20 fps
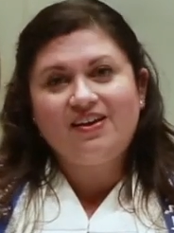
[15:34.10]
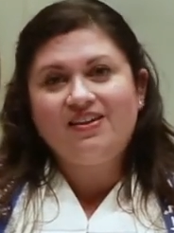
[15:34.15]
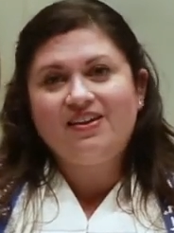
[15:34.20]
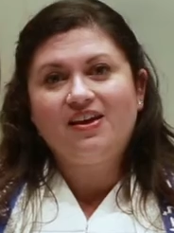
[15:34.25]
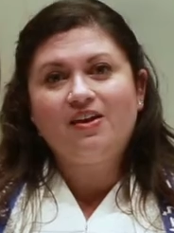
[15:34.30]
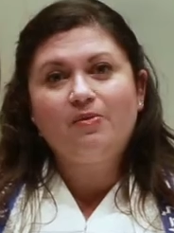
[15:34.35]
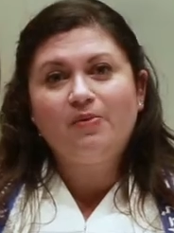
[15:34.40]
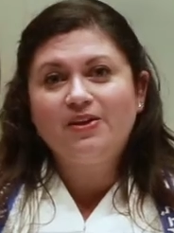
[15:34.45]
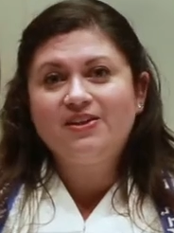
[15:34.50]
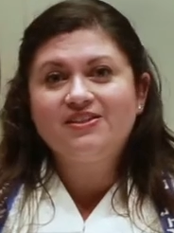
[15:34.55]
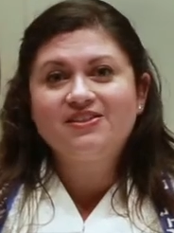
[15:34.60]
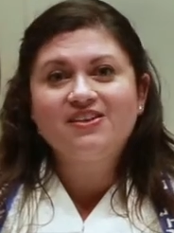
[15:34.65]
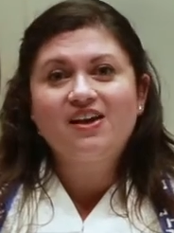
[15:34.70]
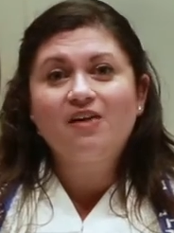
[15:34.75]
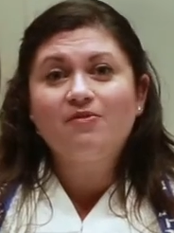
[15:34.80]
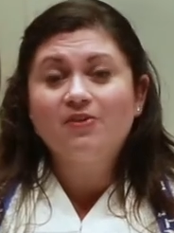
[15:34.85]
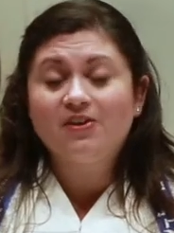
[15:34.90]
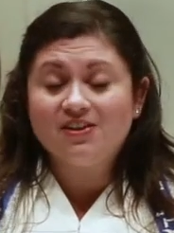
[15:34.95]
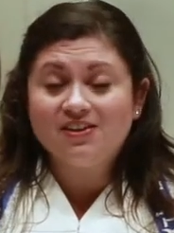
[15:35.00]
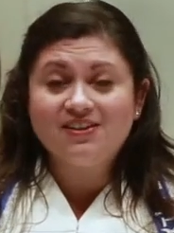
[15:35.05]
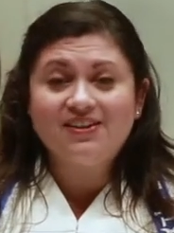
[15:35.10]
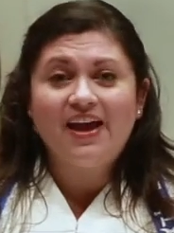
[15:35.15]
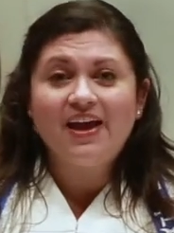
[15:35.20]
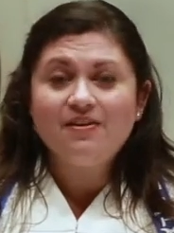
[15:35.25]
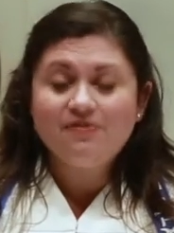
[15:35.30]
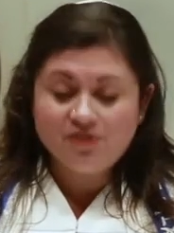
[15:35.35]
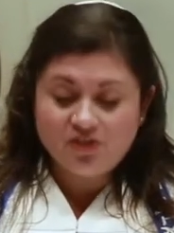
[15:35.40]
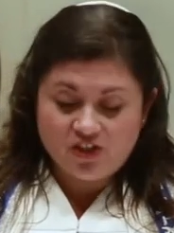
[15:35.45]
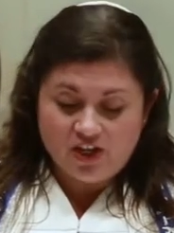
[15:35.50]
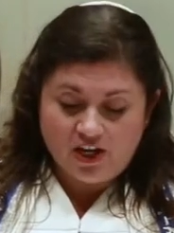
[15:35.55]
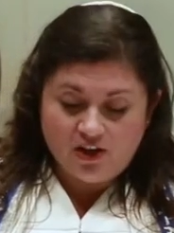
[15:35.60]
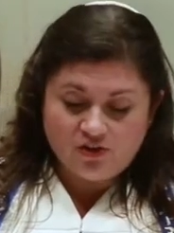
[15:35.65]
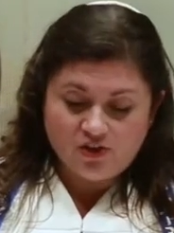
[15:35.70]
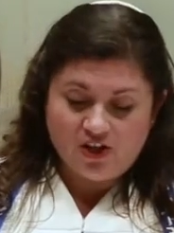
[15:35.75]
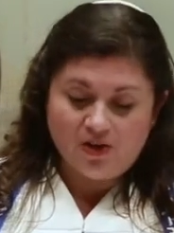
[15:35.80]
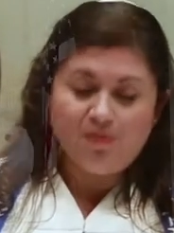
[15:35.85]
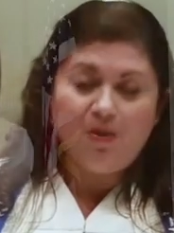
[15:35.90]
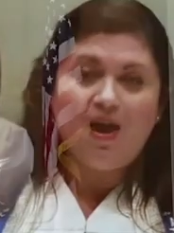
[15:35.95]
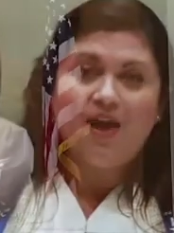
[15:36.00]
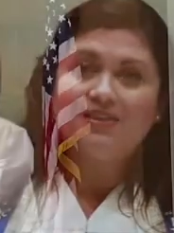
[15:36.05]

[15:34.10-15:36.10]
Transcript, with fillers: And there we discovered life changing